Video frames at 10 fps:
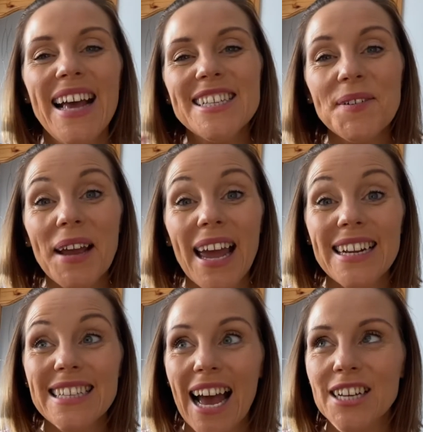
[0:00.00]
So again,
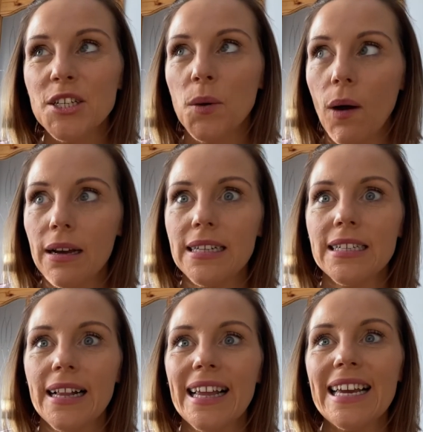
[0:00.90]
it's actually quite
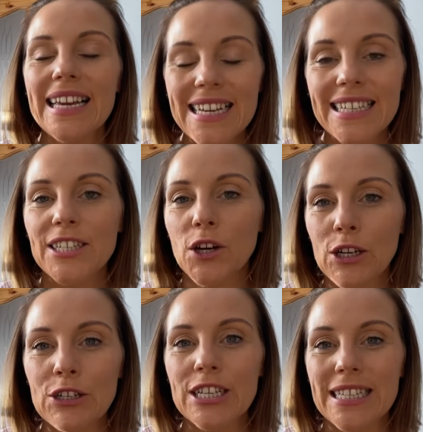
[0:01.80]
easy to
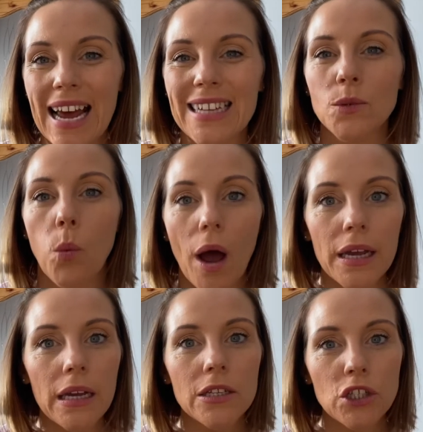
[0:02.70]
understand
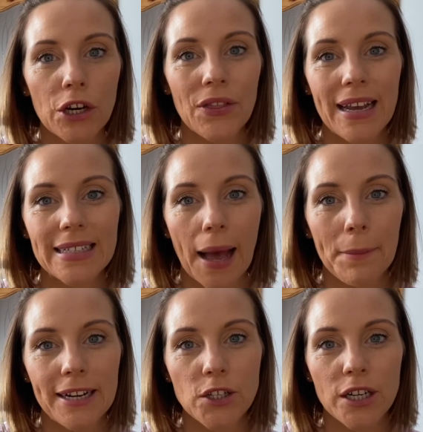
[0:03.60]
why certain things
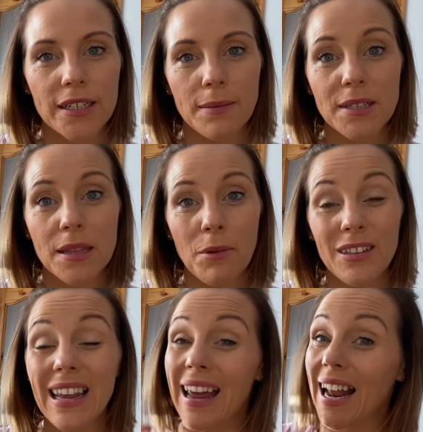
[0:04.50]
happen at certain times of the month.